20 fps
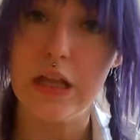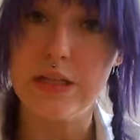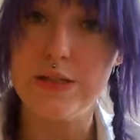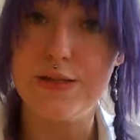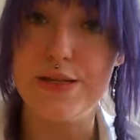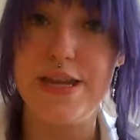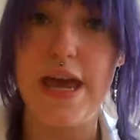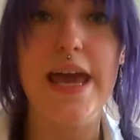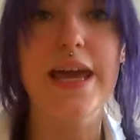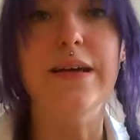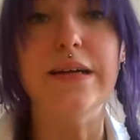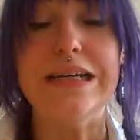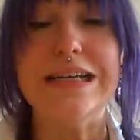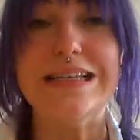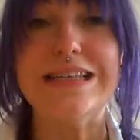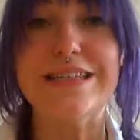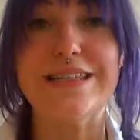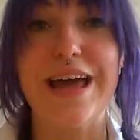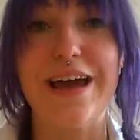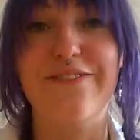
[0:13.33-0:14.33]
Today,
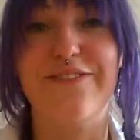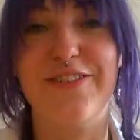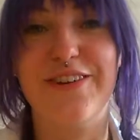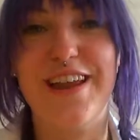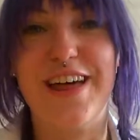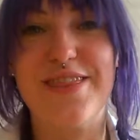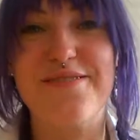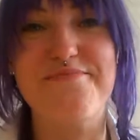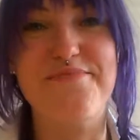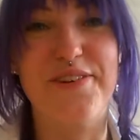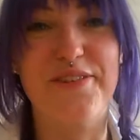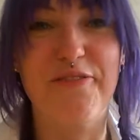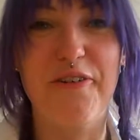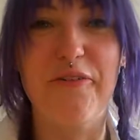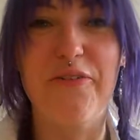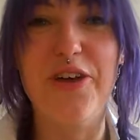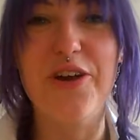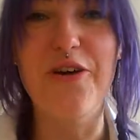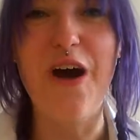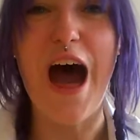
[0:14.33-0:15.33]
it's time for another book
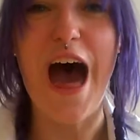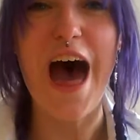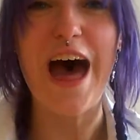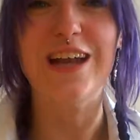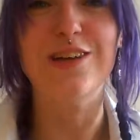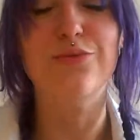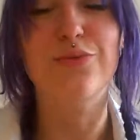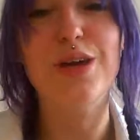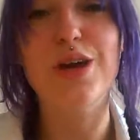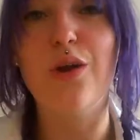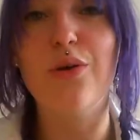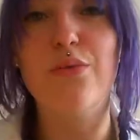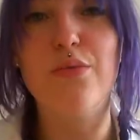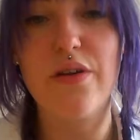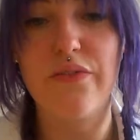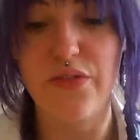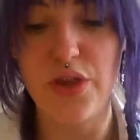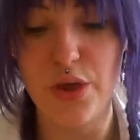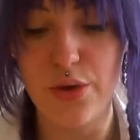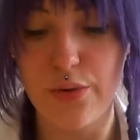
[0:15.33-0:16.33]
review, and we are
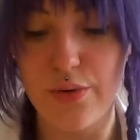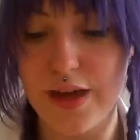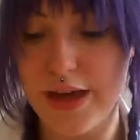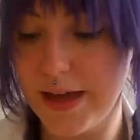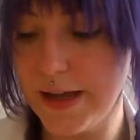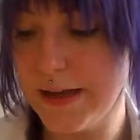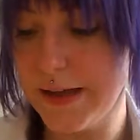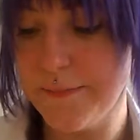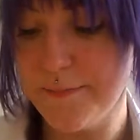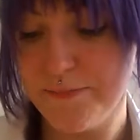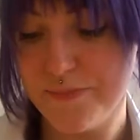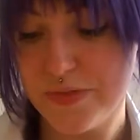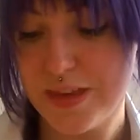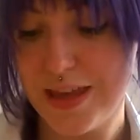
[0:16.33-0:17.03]
reviewing